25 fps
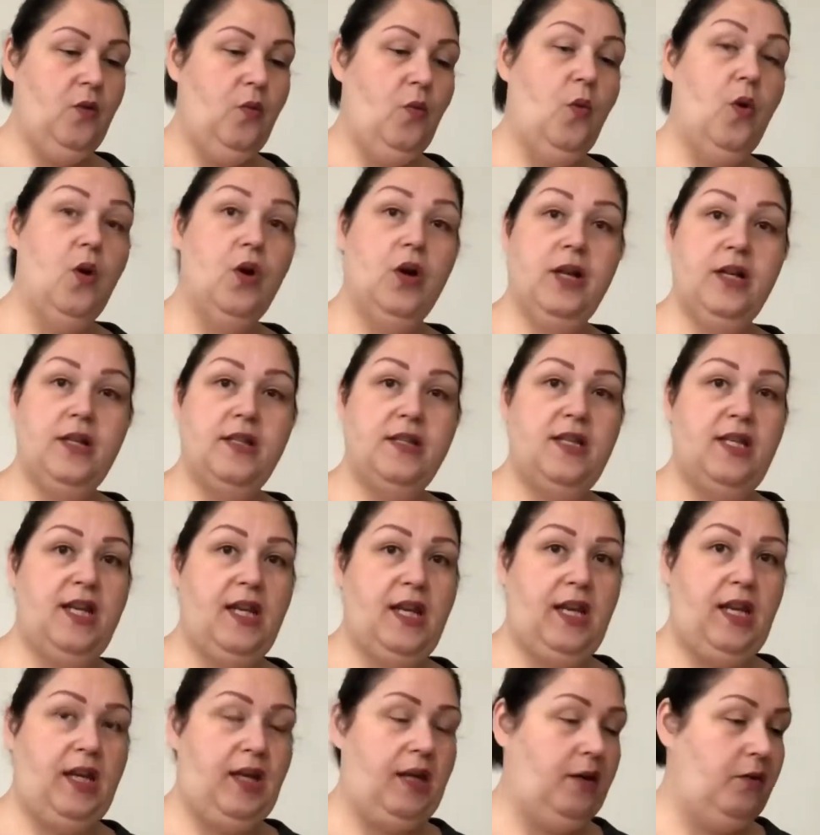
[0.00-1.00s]

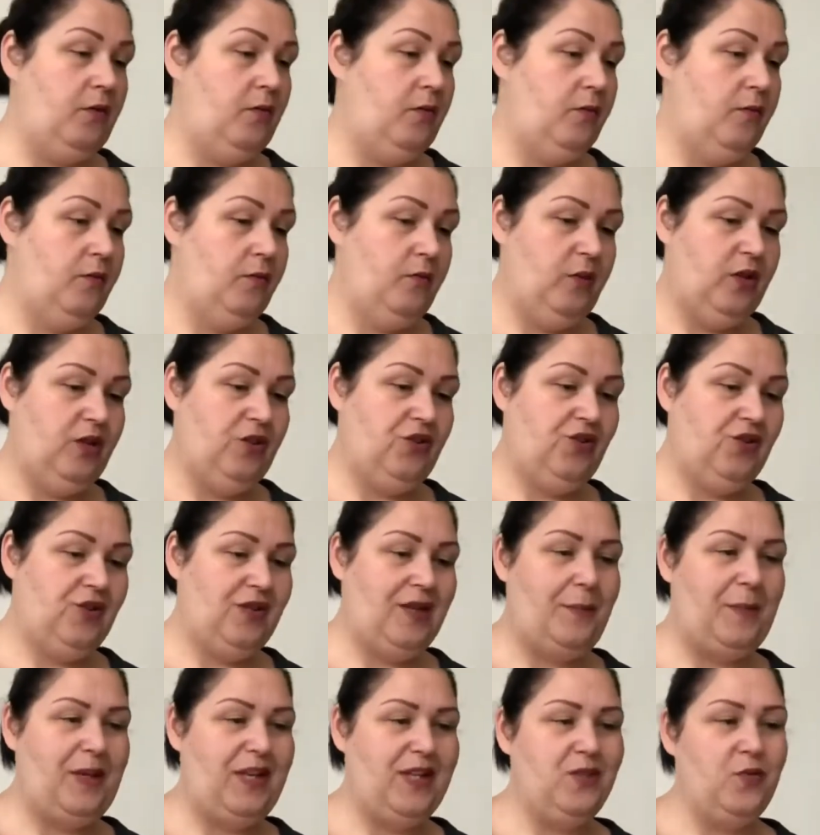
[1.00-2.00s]
warranty, which,
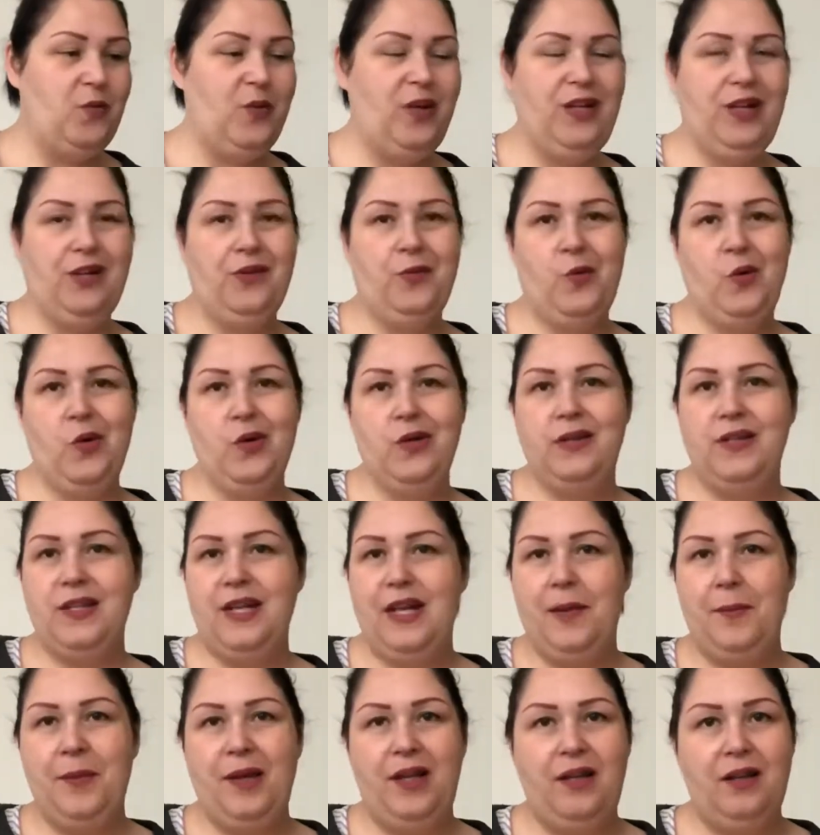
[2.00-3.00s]
I mean, it's a 1-year warranty.
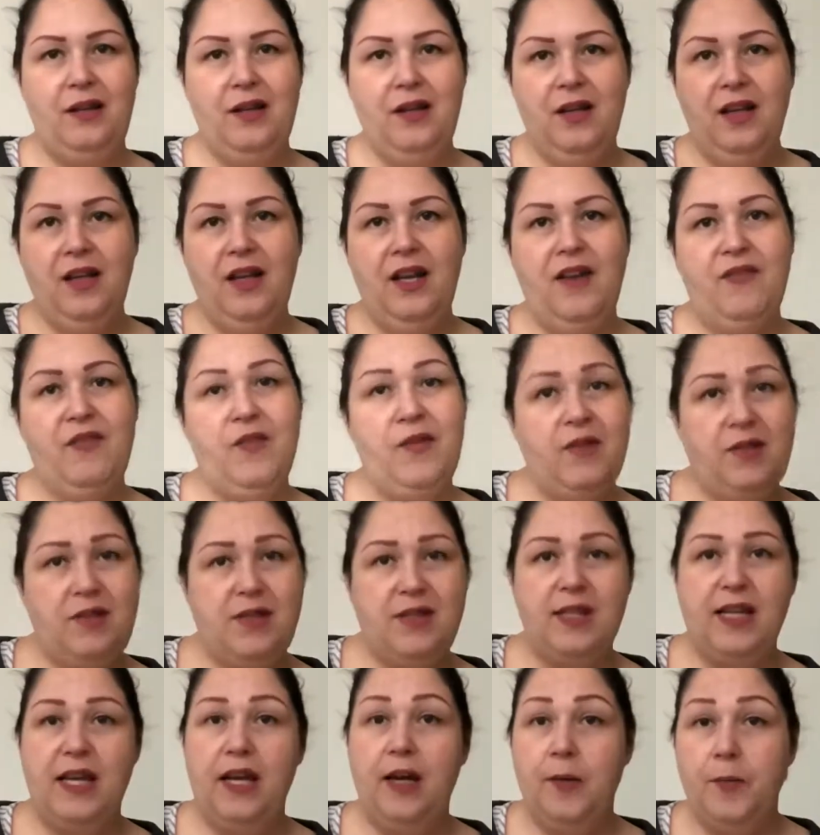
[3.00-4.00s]
I mean, if a
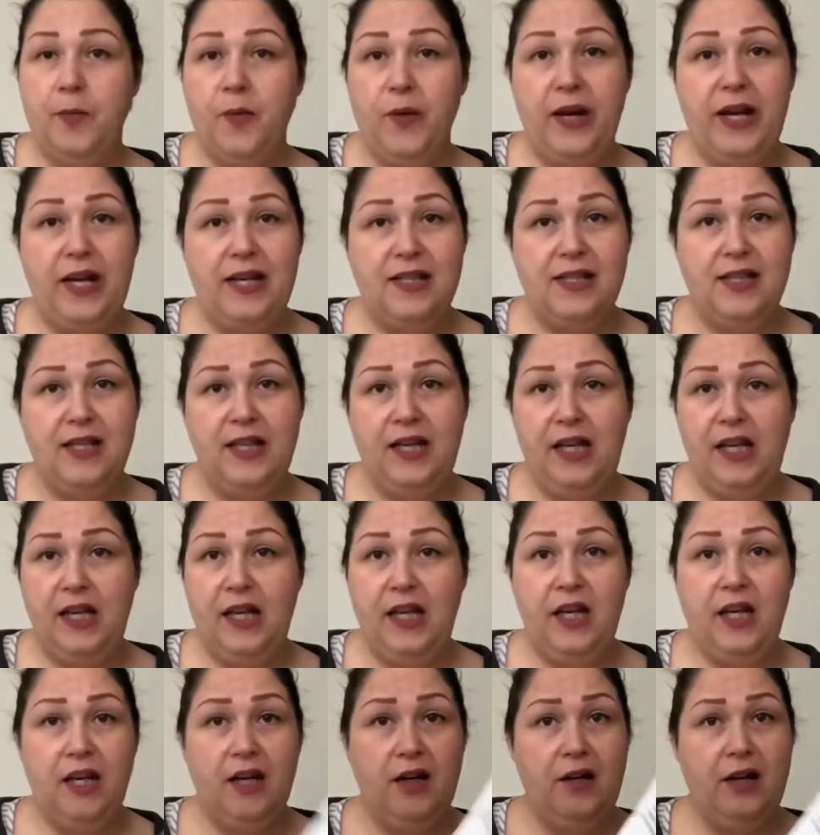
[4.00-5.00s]
scale breaks in
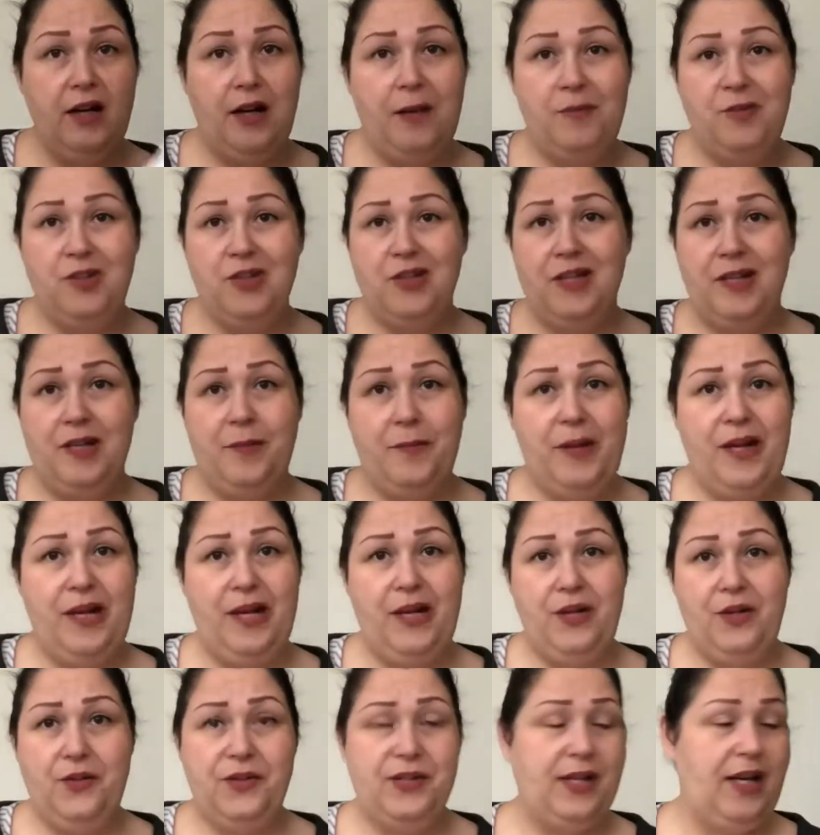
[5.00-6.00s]
a year, I'm just gonna buy
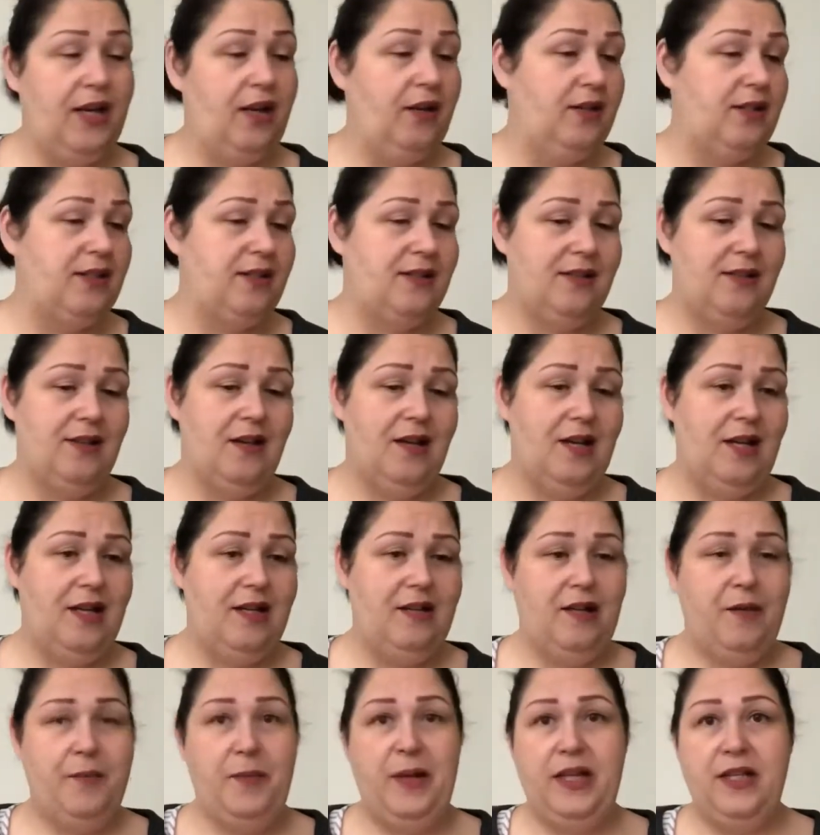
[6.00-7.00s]
a new scale. It's not
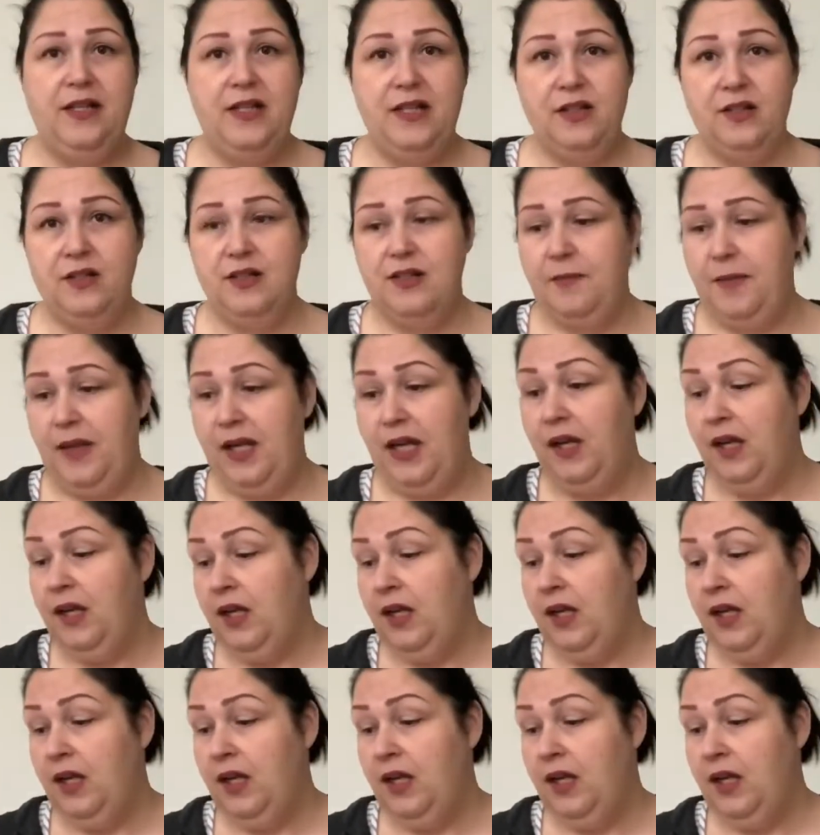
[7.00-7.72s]
a big deal to me.